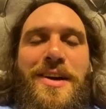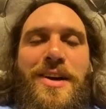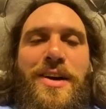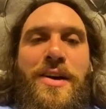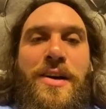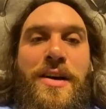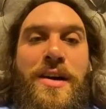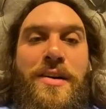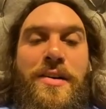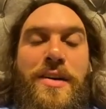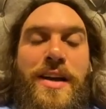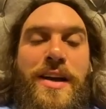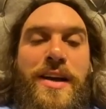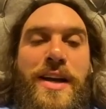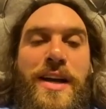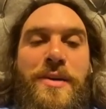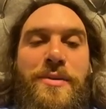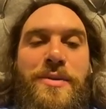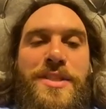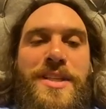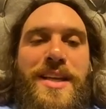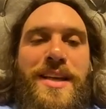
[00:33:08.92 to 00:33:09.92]
Oh,
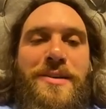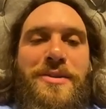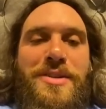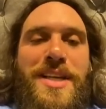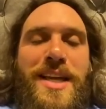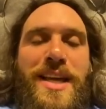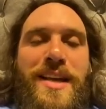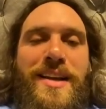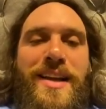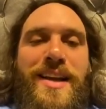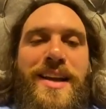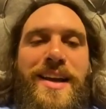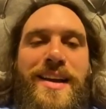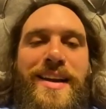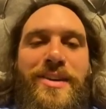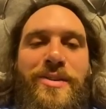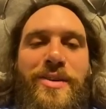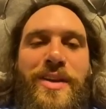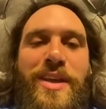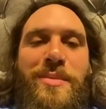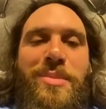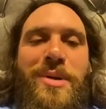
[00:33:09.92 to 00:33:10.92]
I was hitting
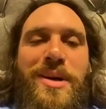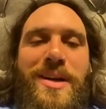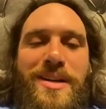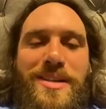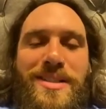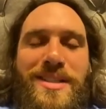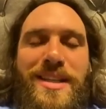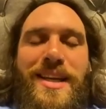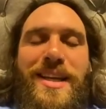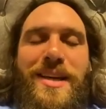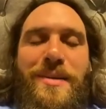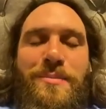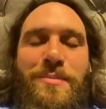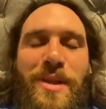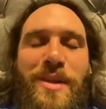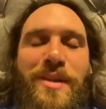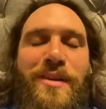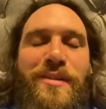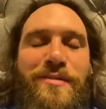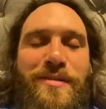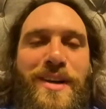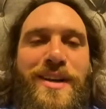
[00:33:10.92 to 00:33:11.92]
karaoke bars like a
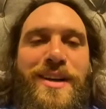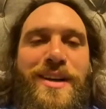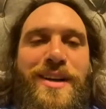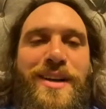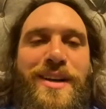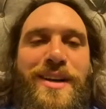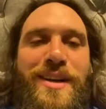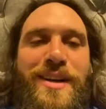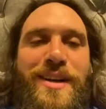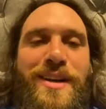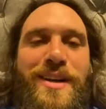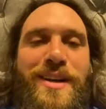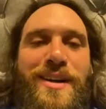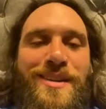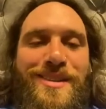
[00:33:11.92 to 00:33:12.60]
motherfucker though.